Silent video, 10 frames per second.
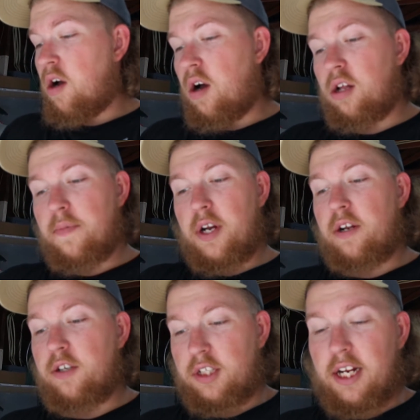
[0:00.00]
All I'm going
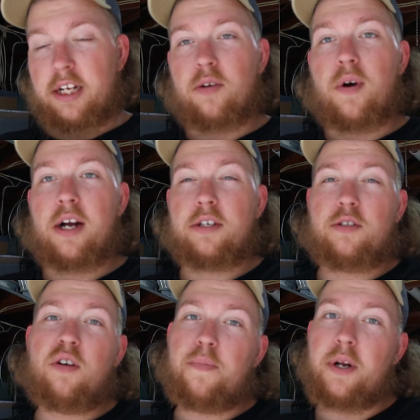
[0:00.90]
to do is connect the wires
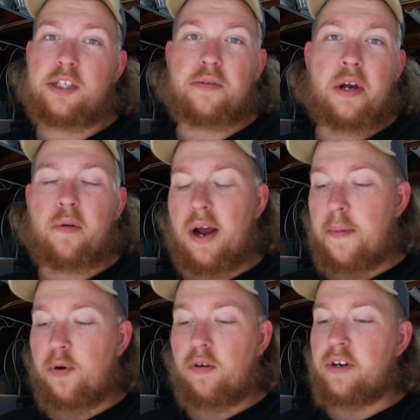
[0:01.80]
to it, put a shrink
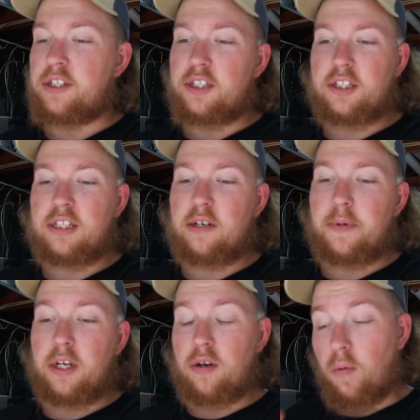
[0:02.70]
wrap over it just because I'll
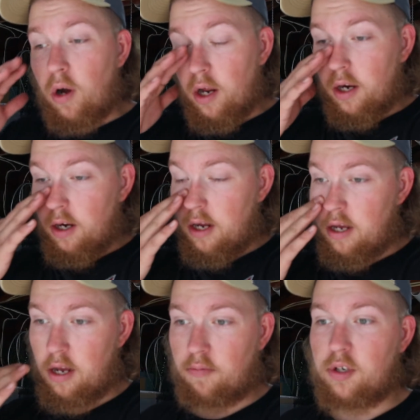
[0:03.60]
be in the water.
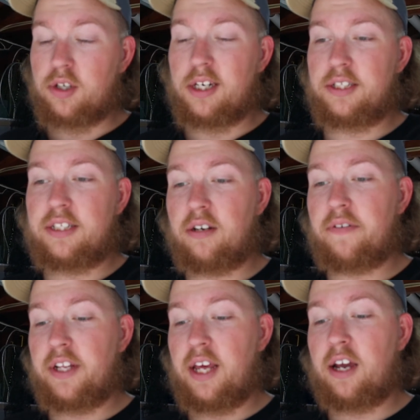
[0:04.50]
I'm going to try and seal
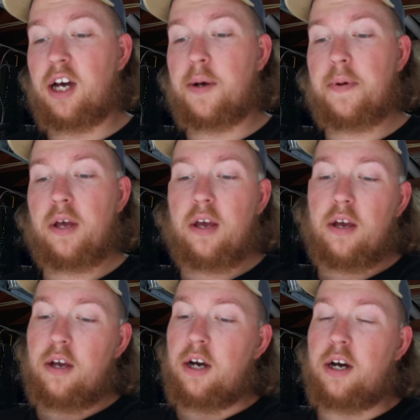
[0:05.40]
everything up.
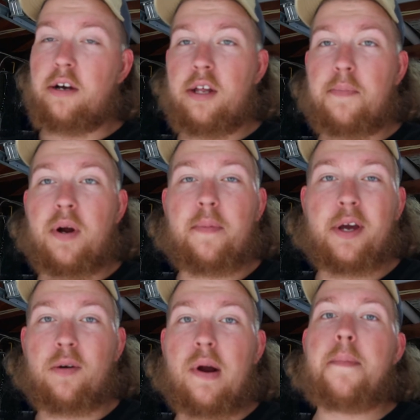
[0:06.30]
Then I'm probably
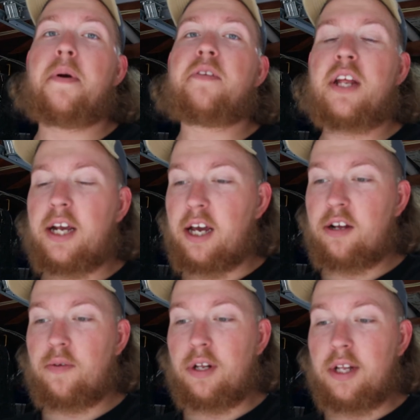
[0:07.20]
going to wrap everything
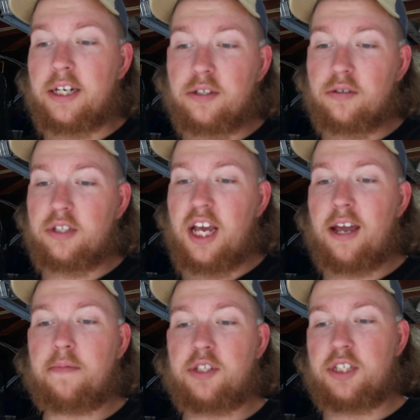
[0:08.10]
together with electrical
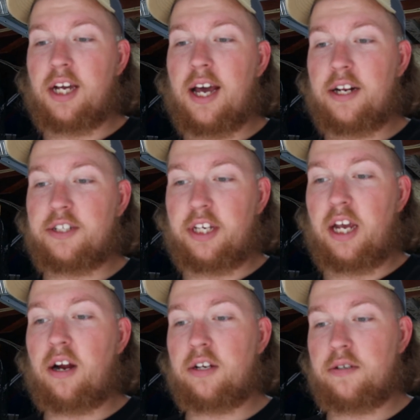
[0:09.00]
tape just to kind of
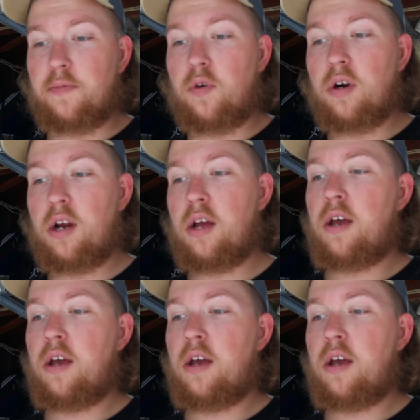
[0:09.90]
secure it some more.